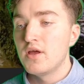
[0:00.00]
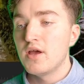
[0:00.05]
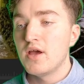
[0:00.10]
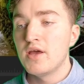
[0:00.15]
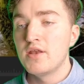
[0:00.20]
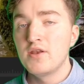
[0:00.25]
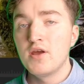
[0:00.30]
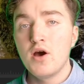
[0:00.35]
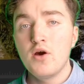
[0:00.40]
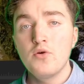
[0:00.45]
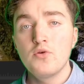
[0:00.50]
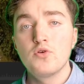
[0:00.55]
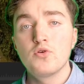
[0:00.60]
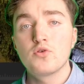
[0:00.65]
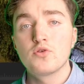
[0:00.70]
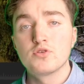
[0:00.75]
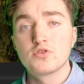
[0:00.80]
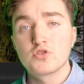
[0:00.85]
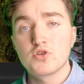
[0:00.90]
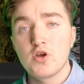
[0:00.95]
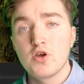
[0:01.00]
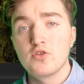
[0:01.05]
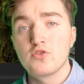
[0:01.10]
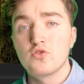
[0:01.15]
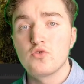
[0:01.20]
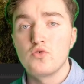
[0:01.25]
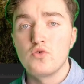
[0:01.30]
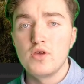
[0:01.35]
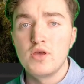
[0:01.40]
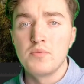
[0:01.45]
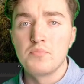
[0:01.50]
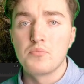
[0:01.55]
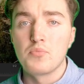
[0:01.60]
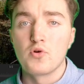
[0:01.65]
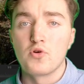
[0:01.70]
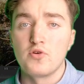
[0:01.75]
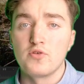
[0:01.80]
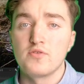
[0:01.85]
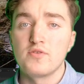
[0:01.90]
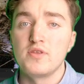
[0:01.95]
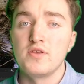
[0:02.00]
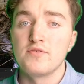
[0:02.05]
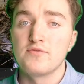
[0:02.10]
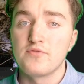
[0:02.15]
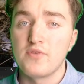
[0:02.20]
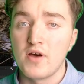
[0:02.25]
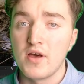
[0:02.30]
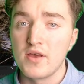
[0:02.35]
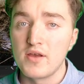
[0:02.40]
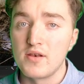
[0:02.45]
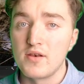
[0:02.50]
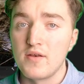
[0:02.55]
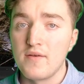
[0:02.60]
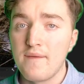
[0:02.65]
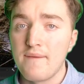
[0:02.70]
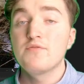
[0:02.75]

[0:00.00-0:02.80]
and now you can try to import the file.